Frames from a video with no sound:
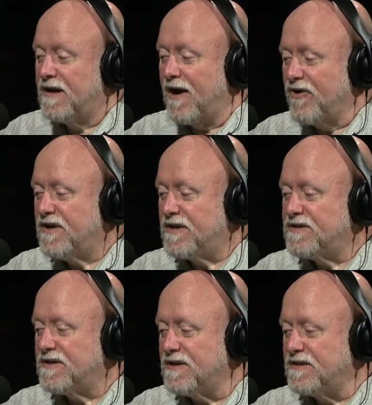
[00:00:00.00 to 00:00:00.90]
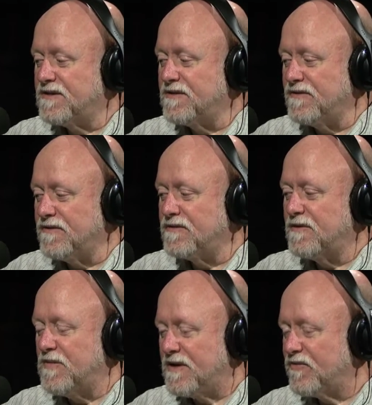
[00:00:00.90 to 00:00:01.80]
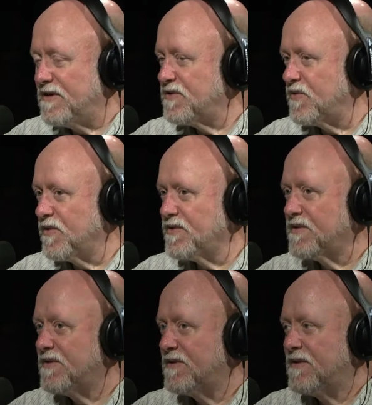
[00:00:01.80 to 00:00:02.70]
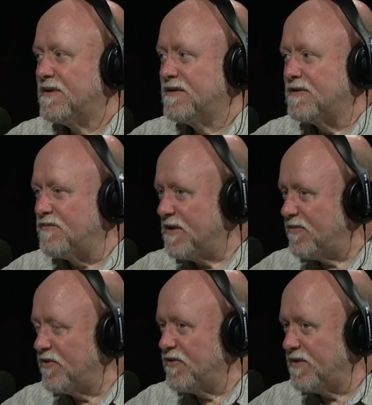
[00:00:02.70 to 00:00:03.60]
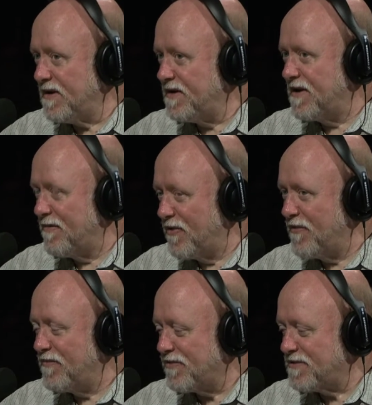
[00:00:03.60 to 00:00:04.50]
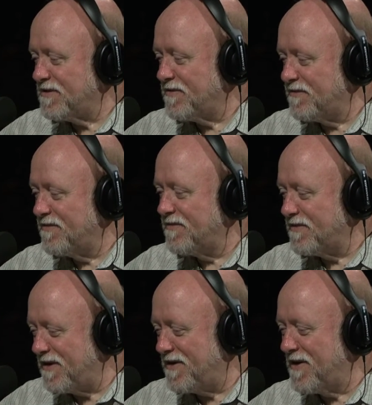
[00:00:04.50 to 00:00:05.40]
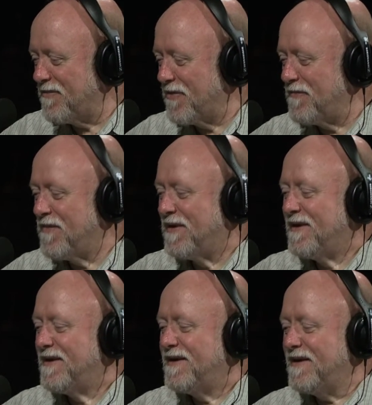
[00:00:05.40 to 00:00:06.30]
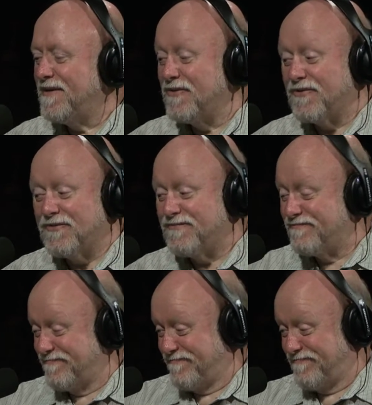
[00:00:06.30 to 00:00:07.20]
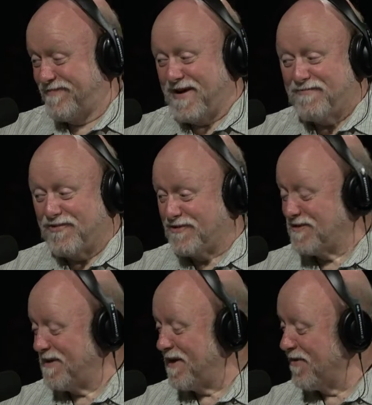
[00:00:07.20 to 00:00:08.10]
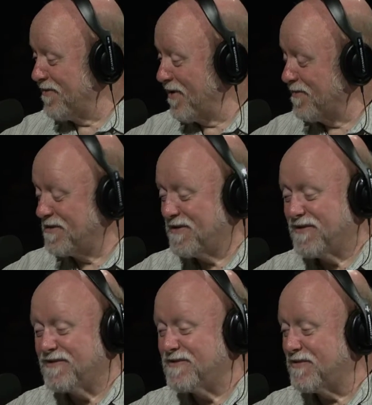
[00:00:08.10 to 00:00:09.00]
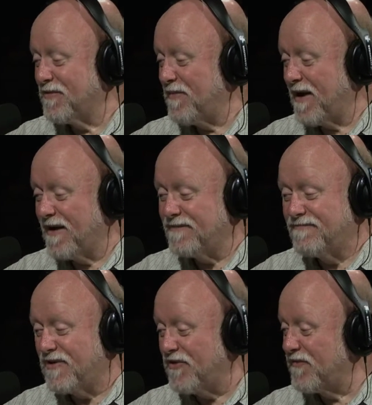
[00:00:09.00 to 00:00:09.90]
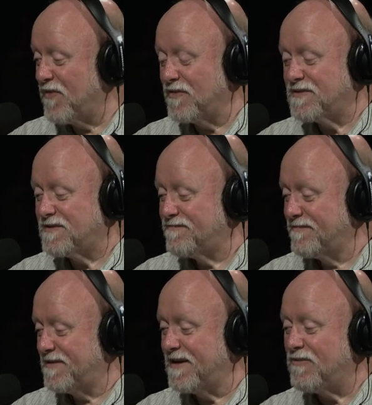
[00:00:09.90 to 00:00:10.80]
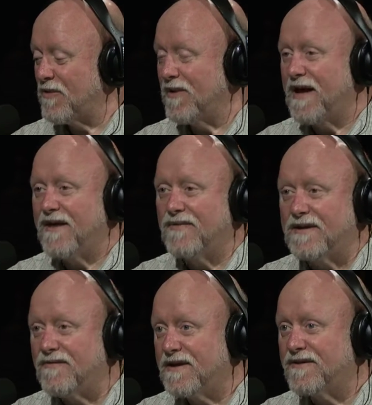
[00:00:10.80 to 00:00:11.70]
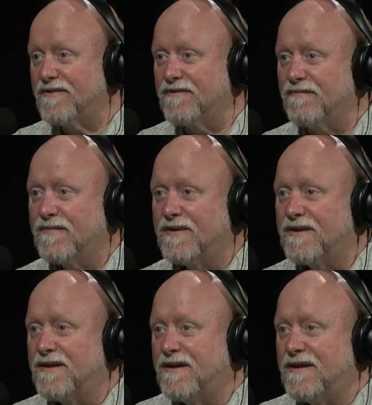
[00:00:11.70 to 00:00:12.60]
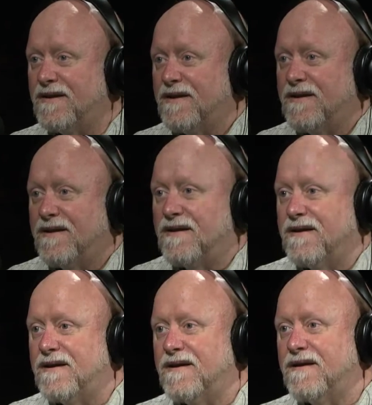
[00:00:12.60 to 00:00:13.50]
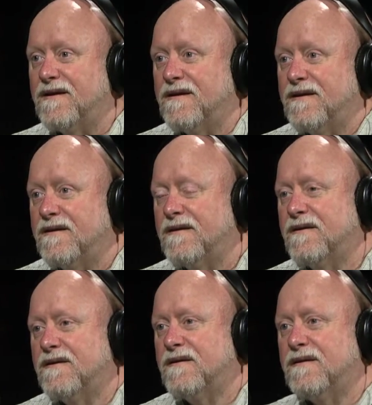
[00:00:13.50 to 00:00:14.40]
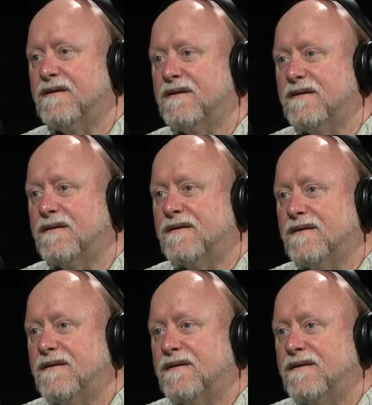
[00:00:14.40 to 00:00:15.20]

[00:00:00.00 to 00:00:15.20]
Our niche is to to be a resource to people who need to come home, clergy who need to come home, either by purchasing our, our materials or by other folks getting what we have and giving it to them. Yeah, that uh, it, it I would say one